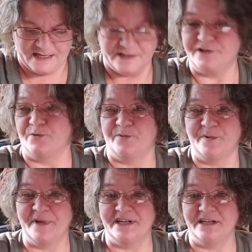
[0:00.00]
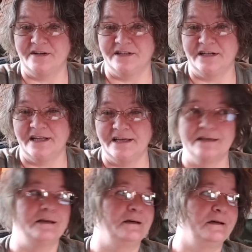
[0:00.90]
So when we make dinner tonight,
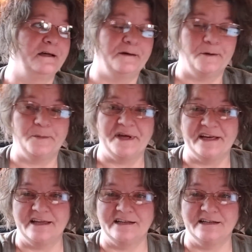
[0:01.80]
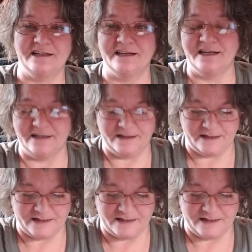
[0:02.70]
I'll go back in and I'll